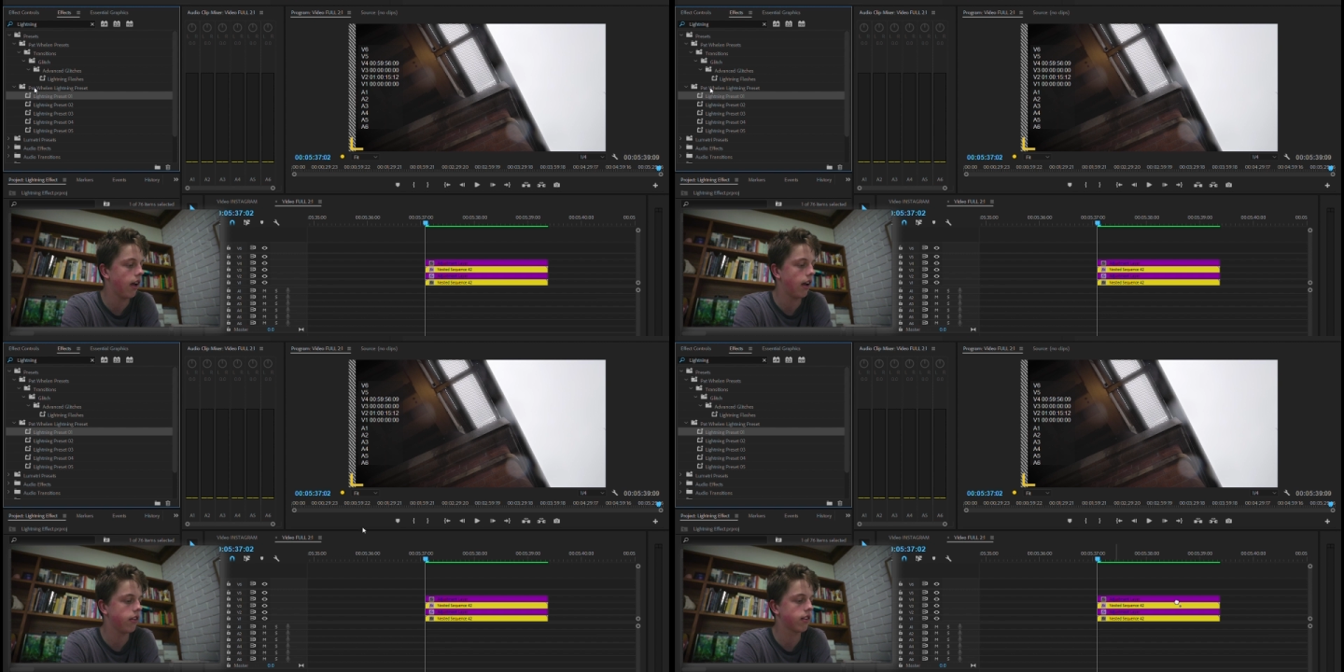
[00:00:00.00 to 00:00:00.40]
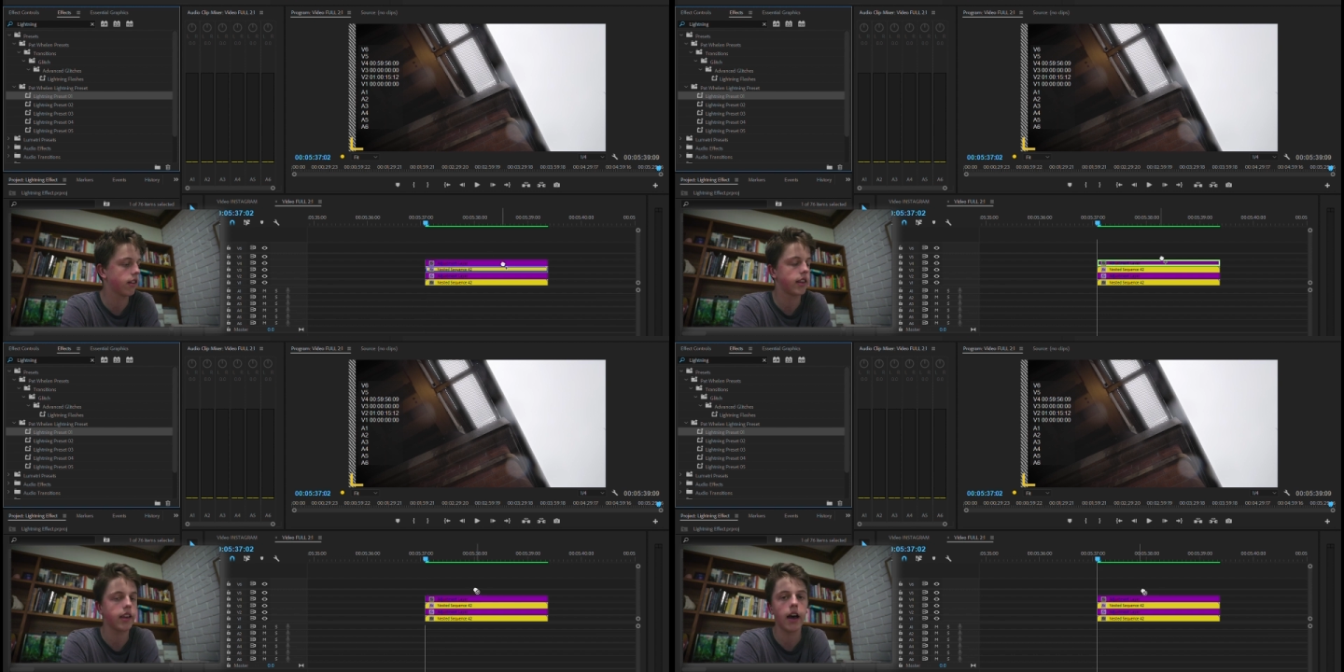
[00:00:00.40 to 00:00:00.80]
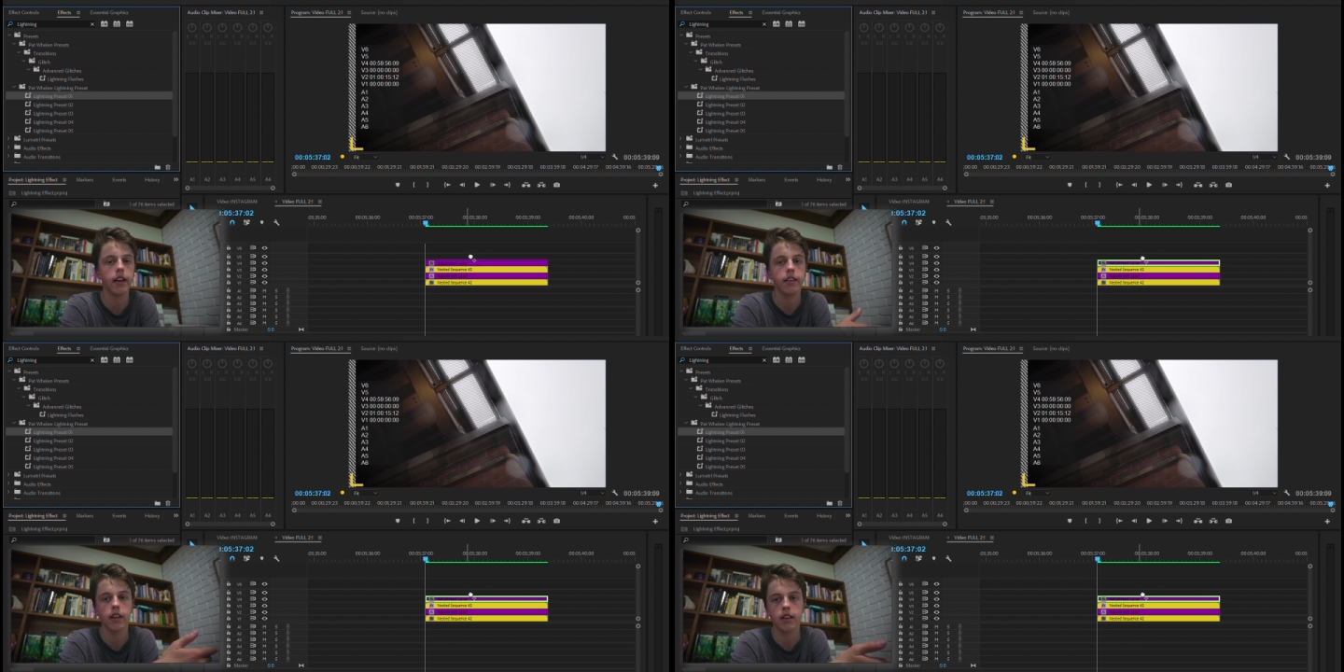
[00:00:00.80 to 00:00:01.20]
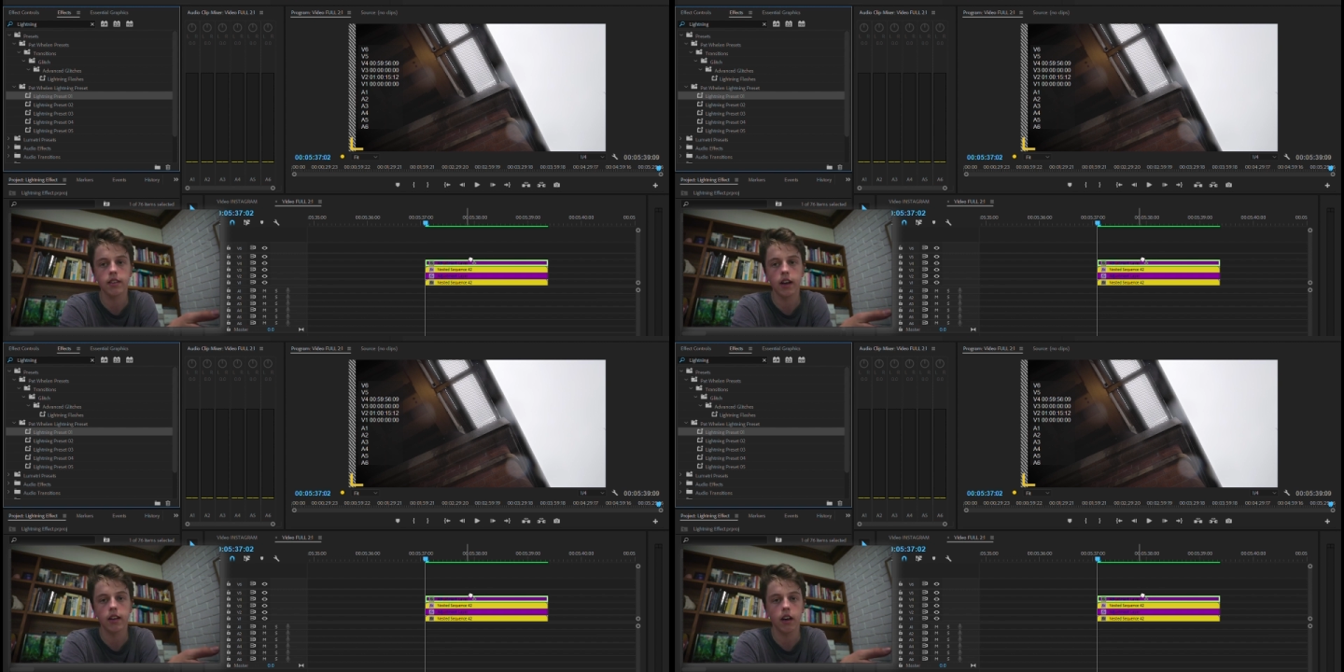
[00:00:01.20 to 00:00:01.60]
and just like that, it's going to
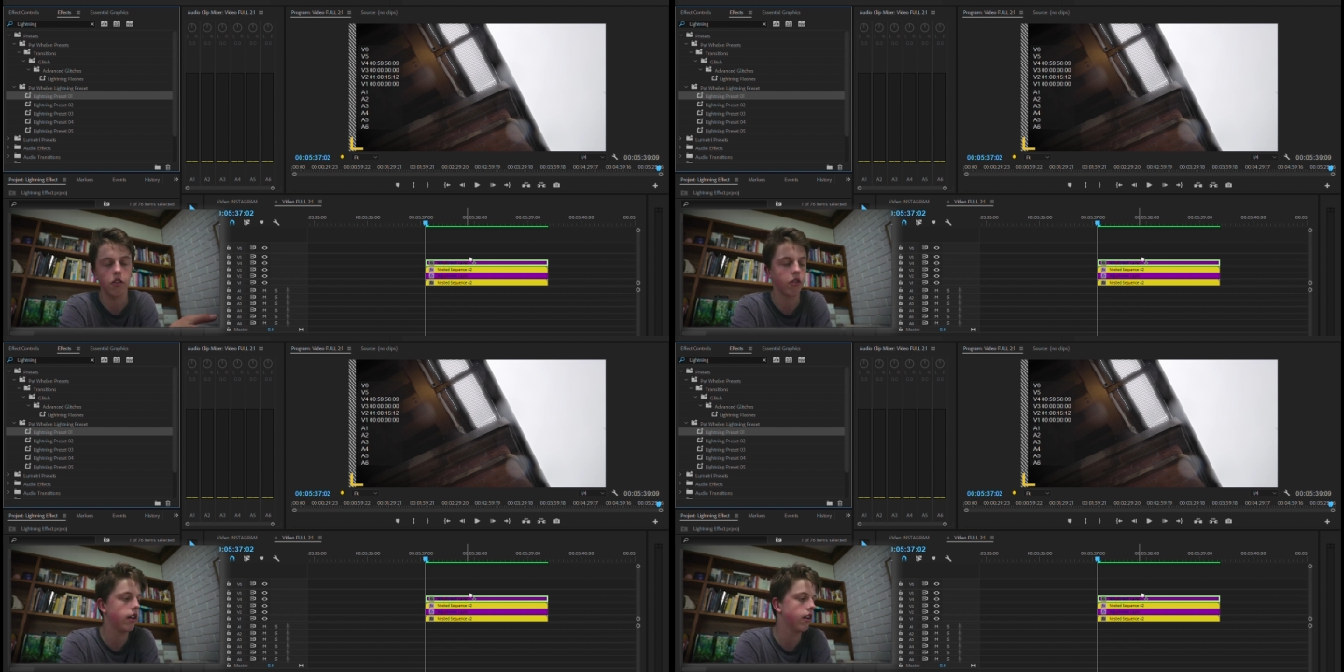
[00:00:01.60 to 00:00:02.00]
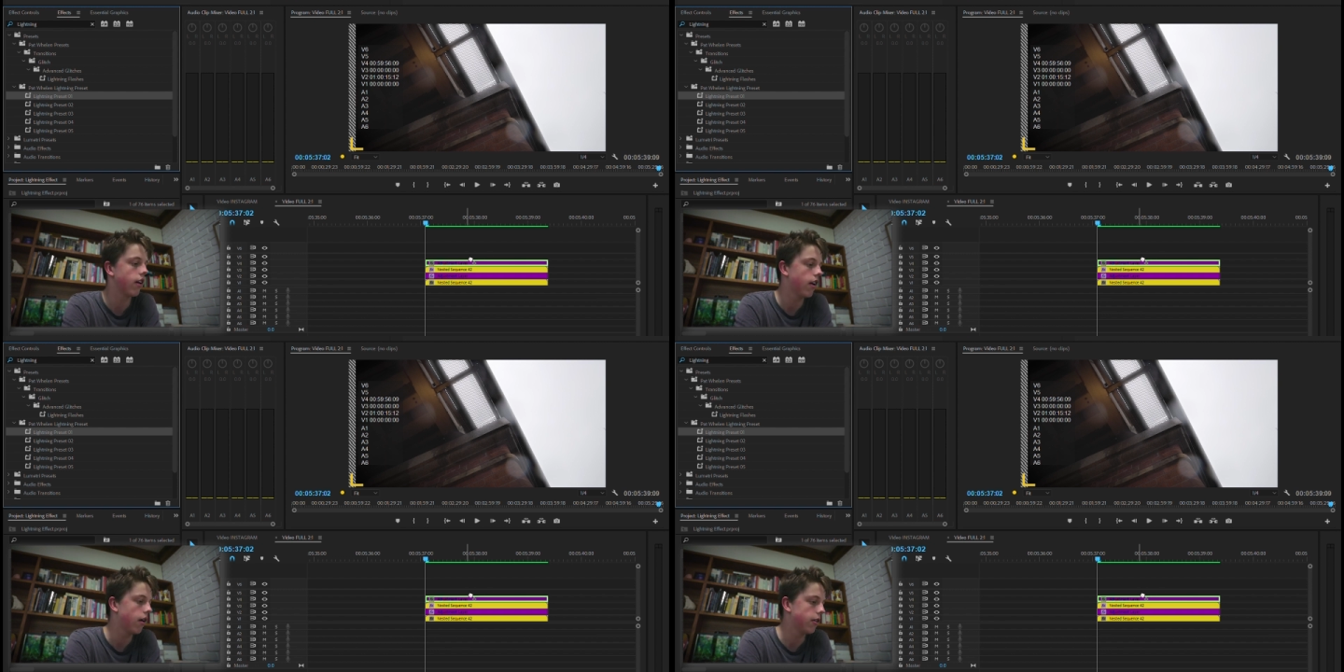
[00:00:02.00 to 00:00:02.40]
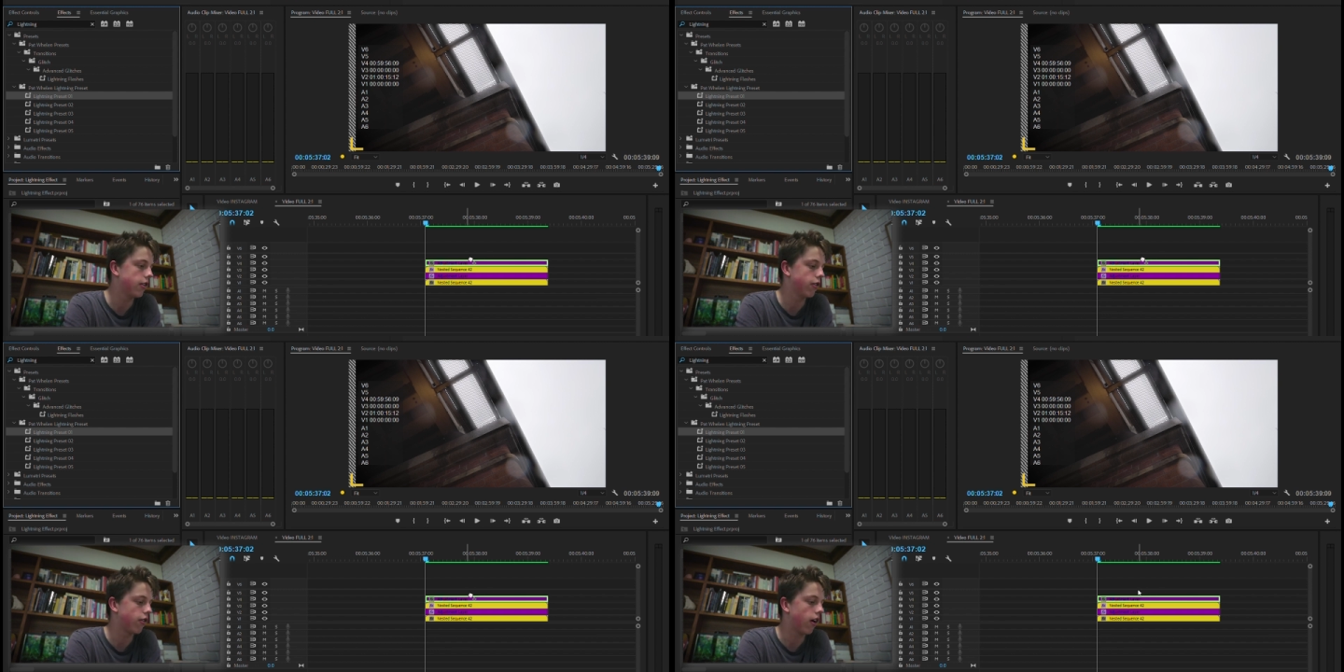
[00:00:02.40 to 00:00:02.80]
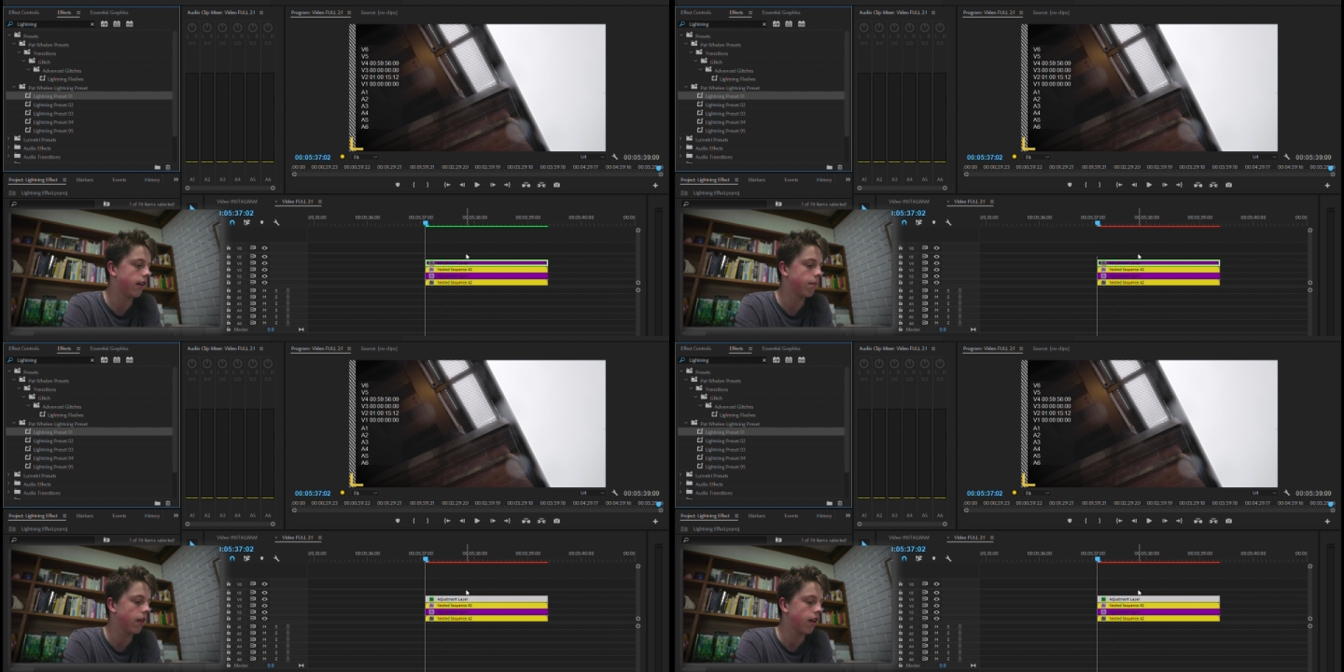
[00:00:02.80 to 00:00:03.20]
say it's unrendered, which is fine.